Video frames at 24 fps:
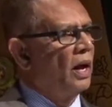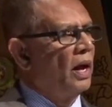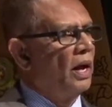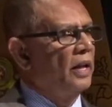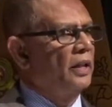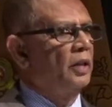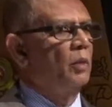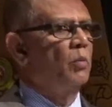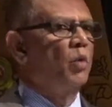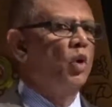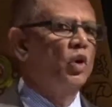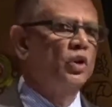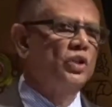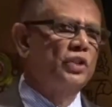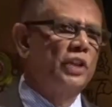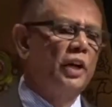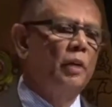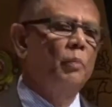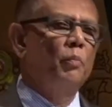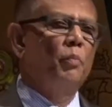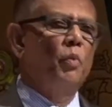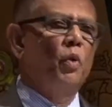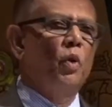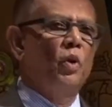And the most
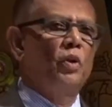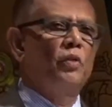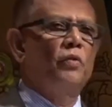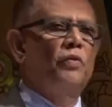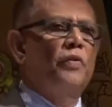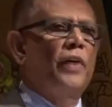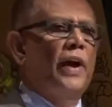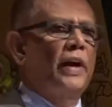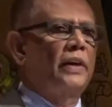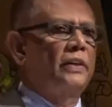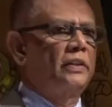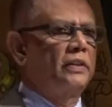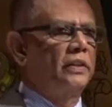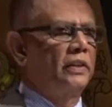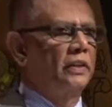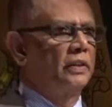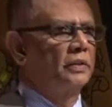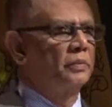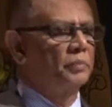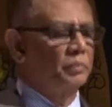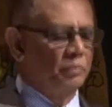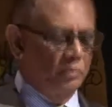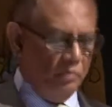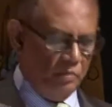important
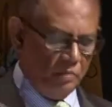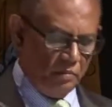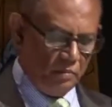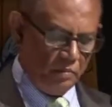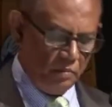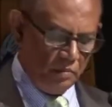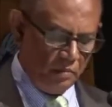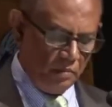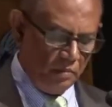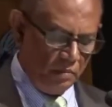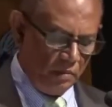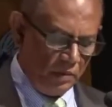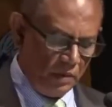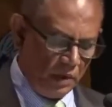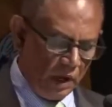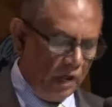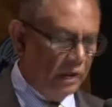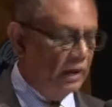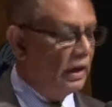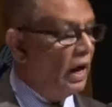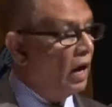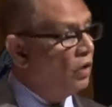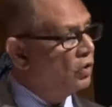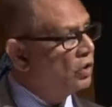factor,
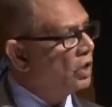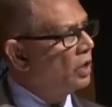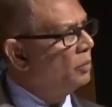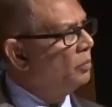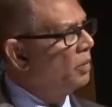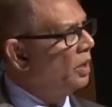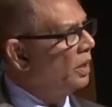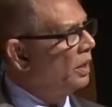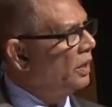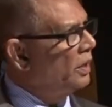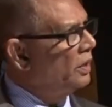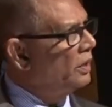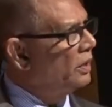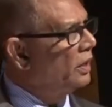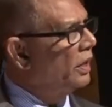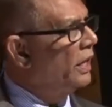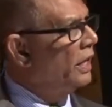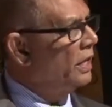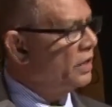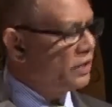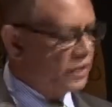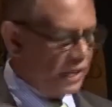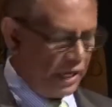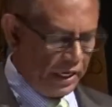undoubtedly,
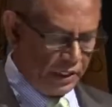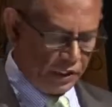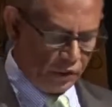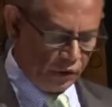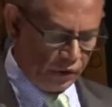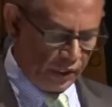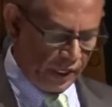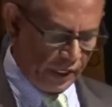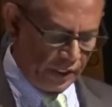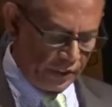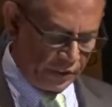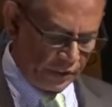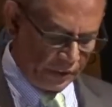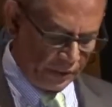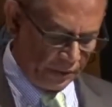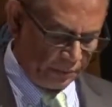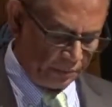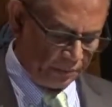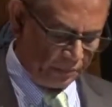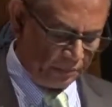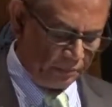is education.